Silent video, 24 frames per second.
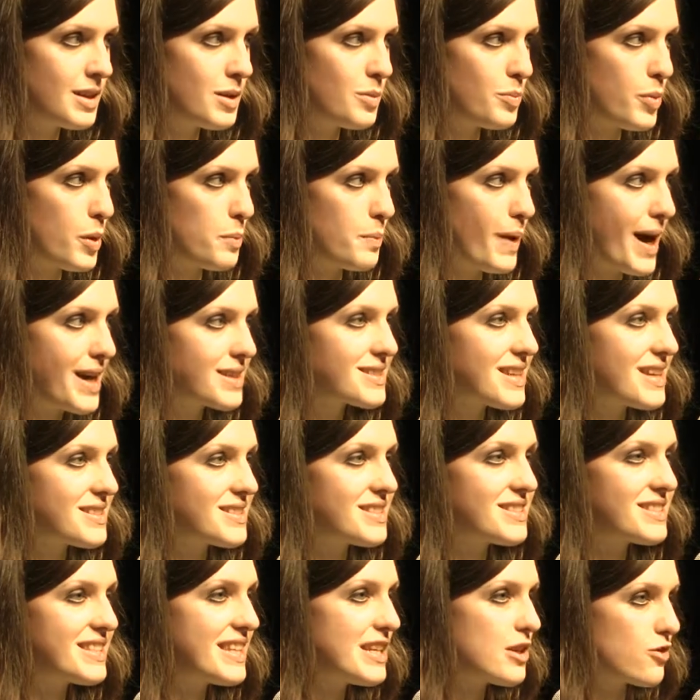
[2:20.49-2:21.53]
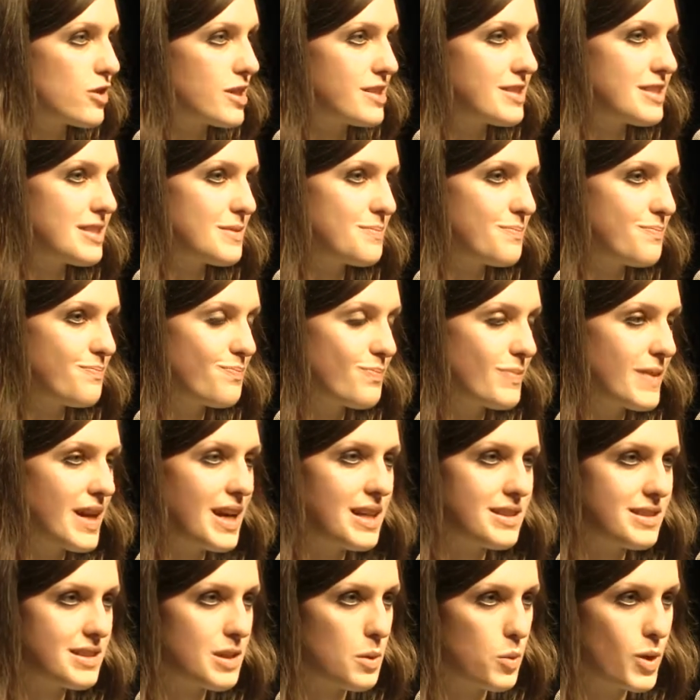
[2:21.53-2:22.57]
But Max has a secret,
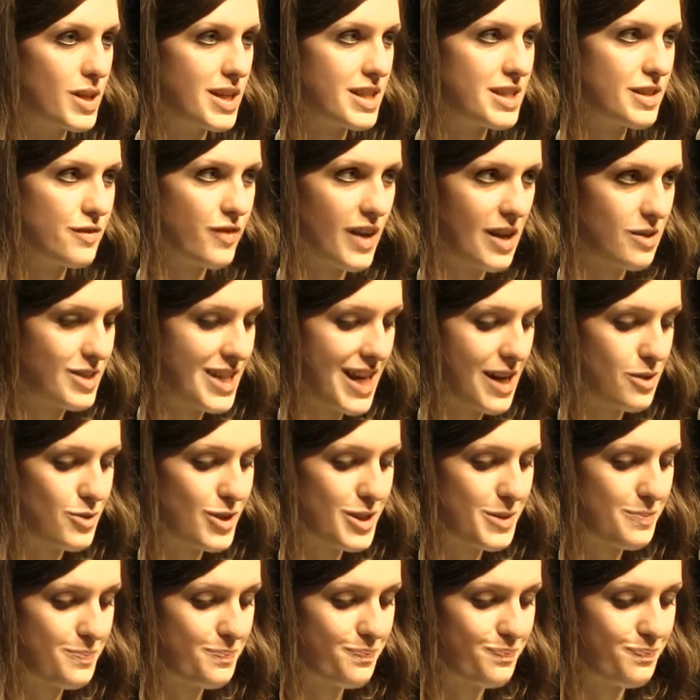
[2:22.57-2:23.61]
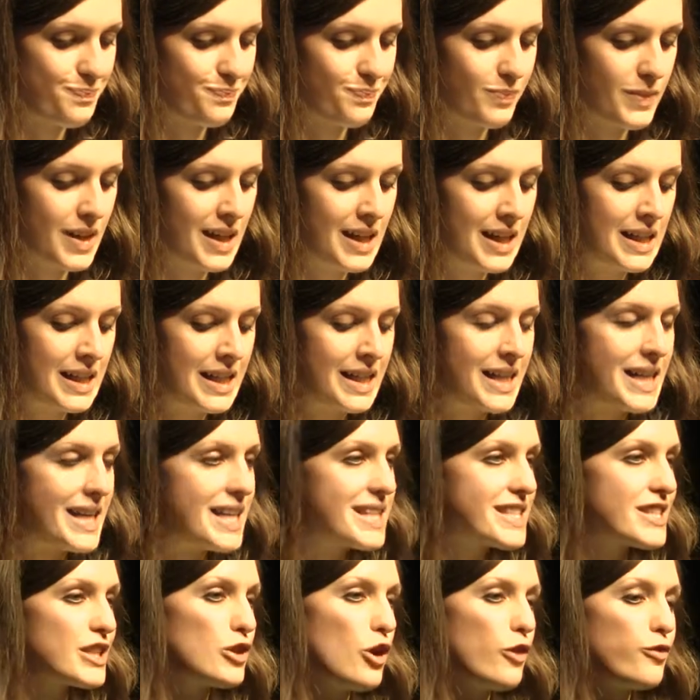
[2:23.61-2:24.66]
and someone has found out.
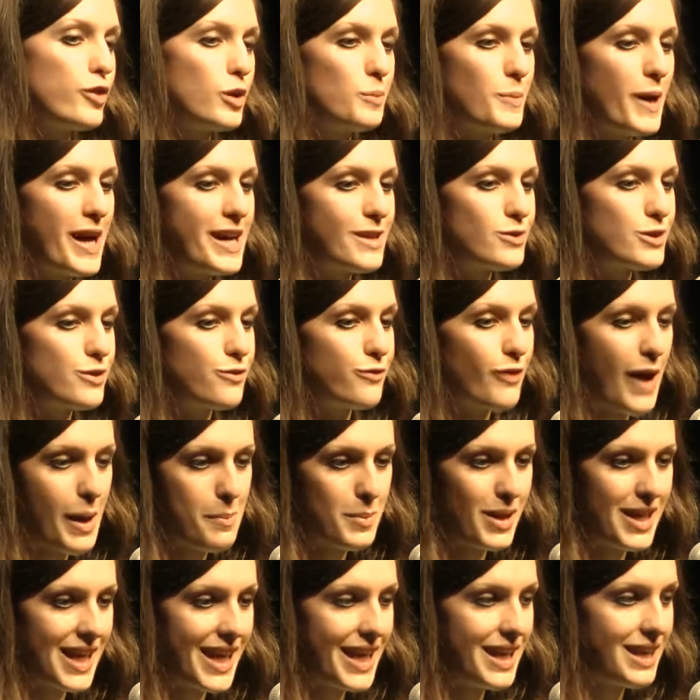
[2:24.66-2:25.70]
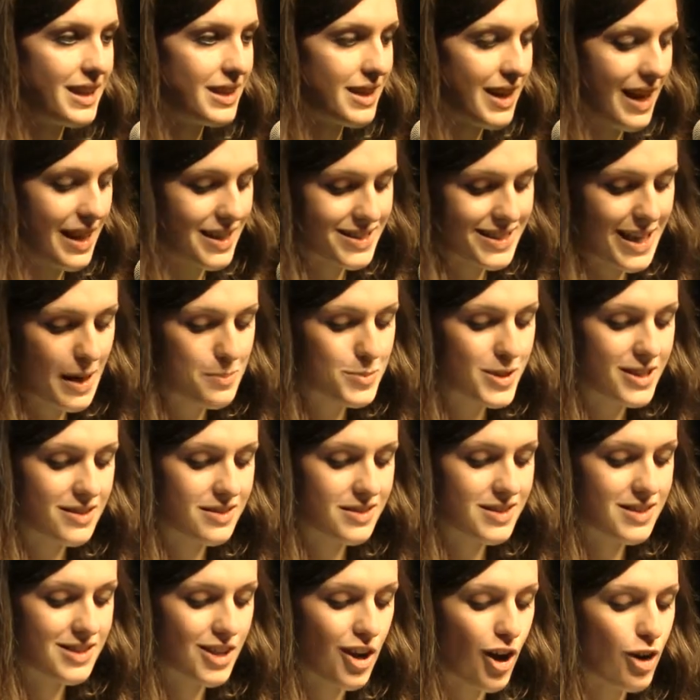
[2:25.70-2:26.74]
It's a novel about family,
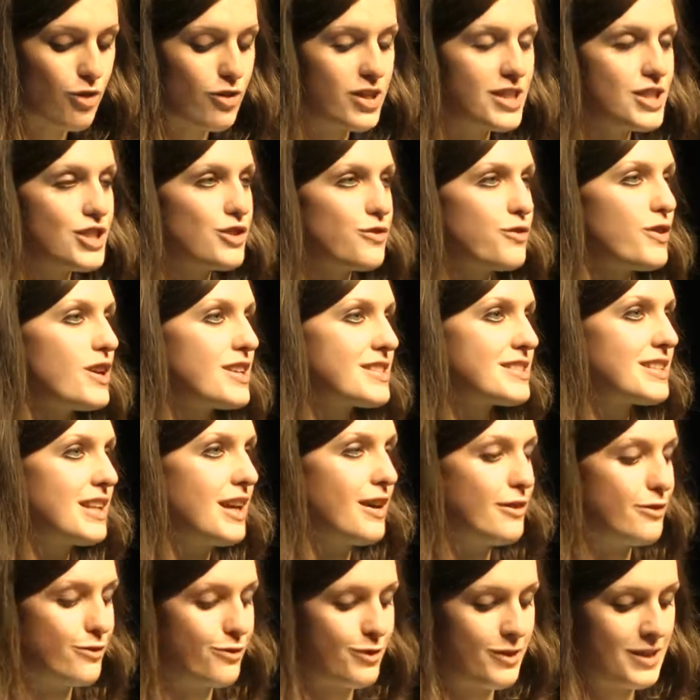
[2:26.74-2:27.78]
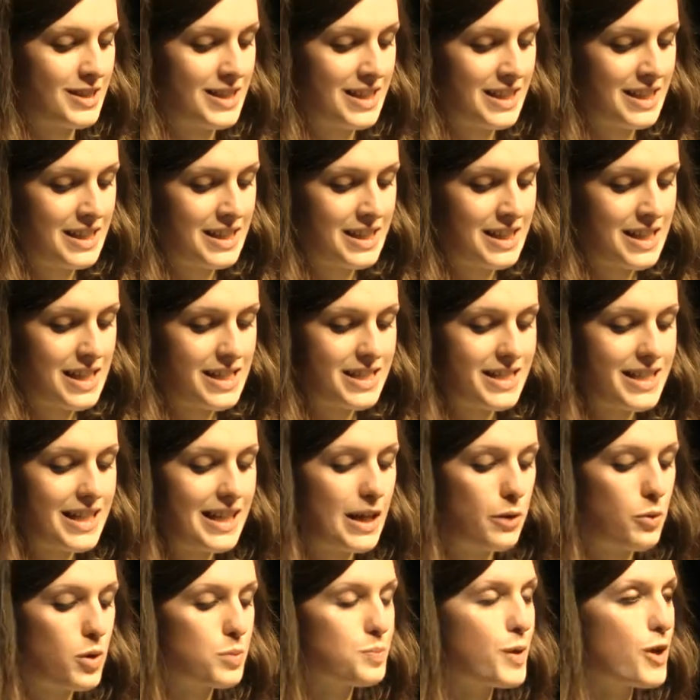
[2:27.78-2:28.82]
acceptance, courage, first love, and
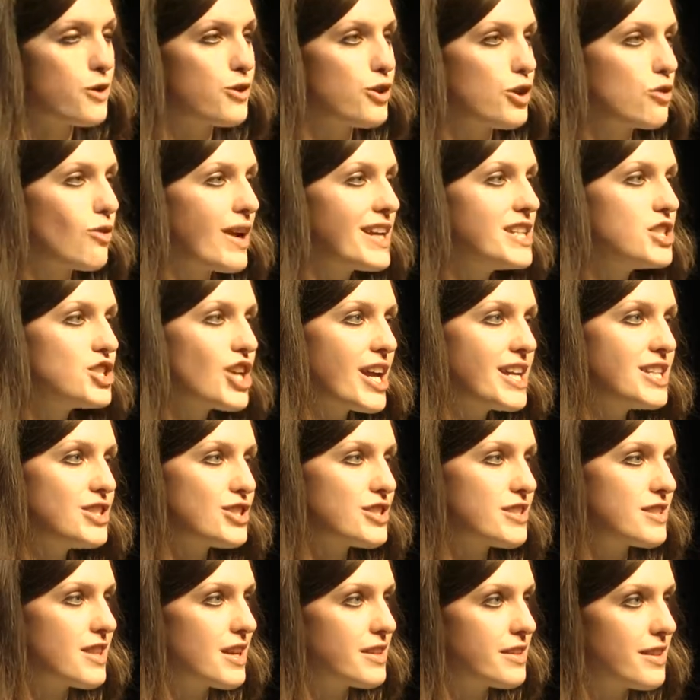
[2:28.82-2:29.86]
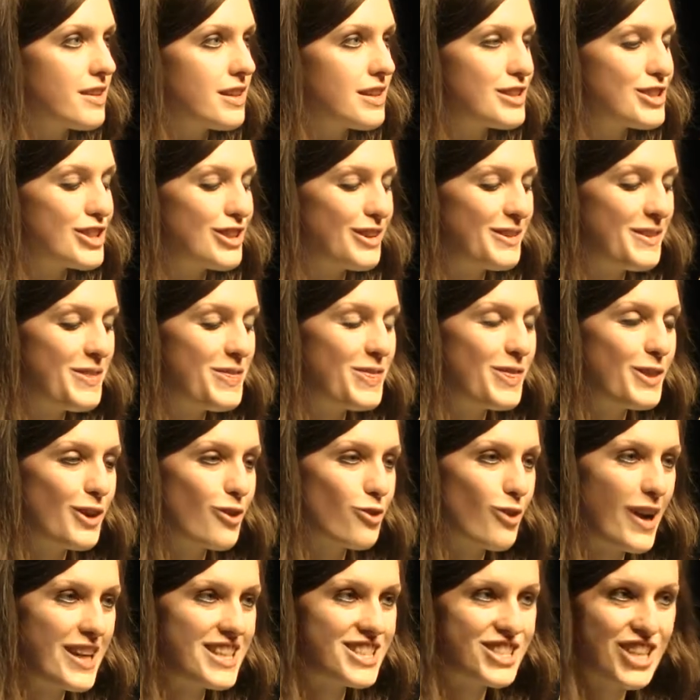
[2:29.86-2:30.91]
dealing with both the great changes
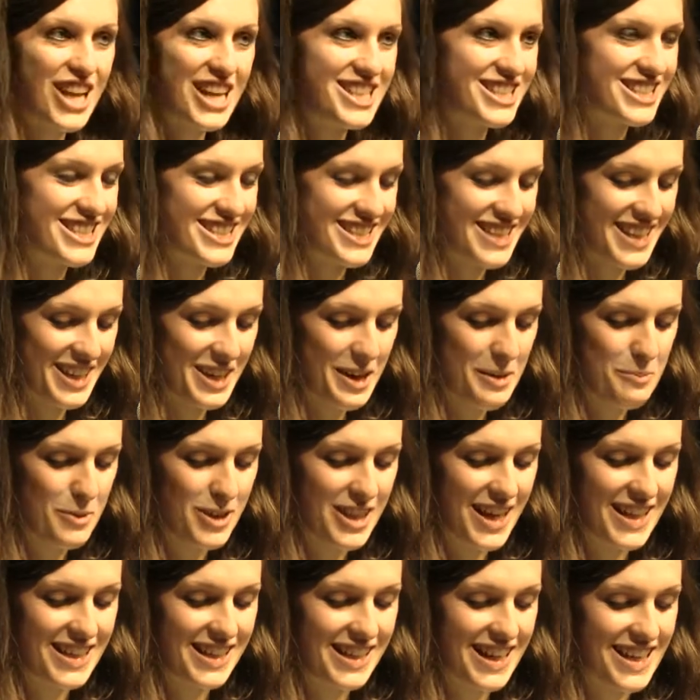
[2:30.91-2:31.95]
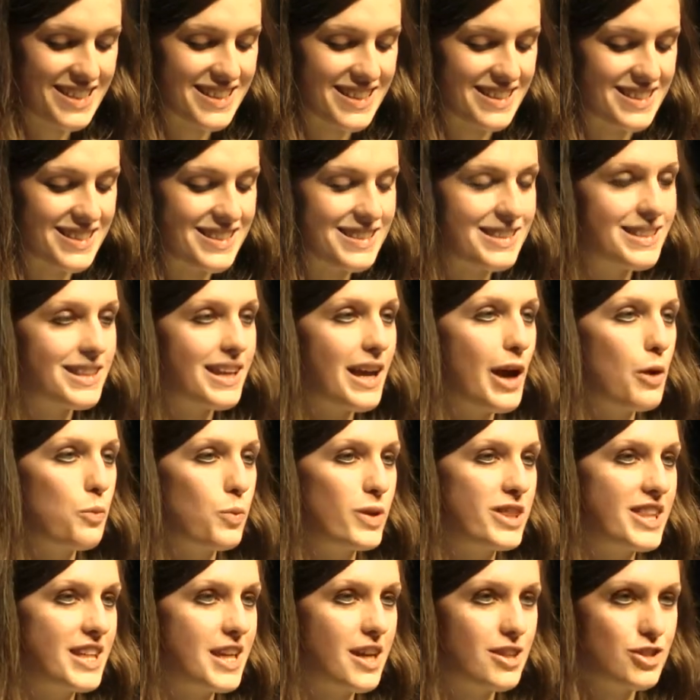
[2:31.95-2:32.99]
that come with adolescence and
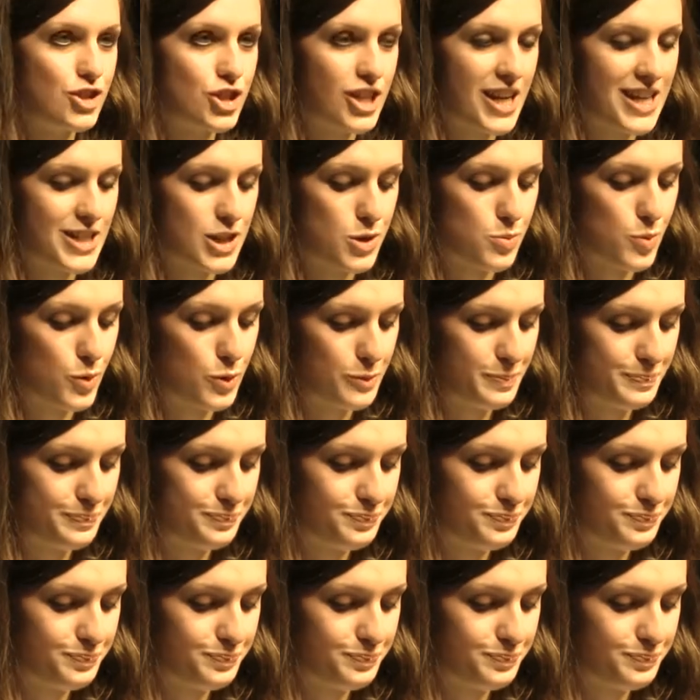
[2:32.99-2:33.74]
with the unchangeable.